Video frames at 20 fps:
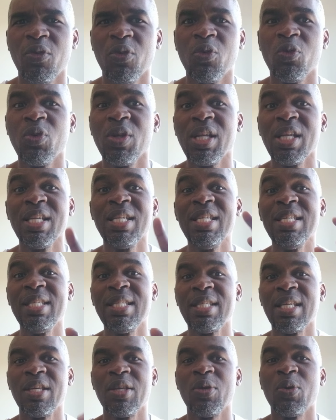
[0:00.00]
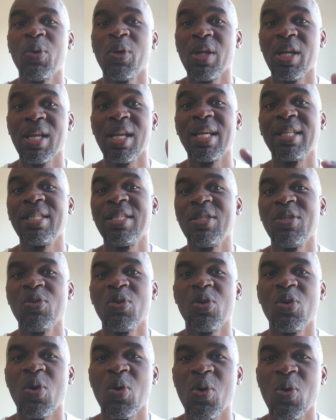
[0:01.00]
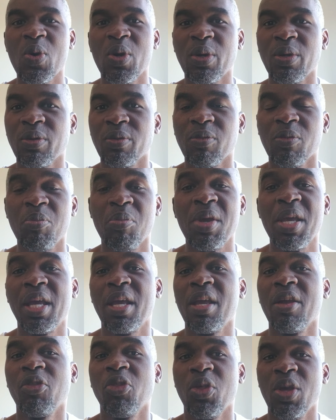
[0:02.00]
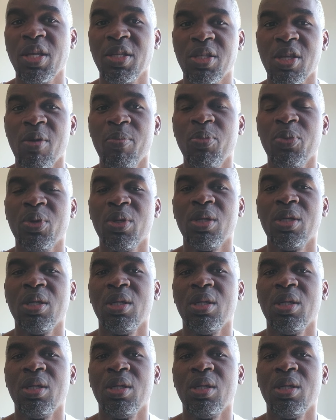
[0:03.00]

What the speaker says: releasing you or letting you go or making things up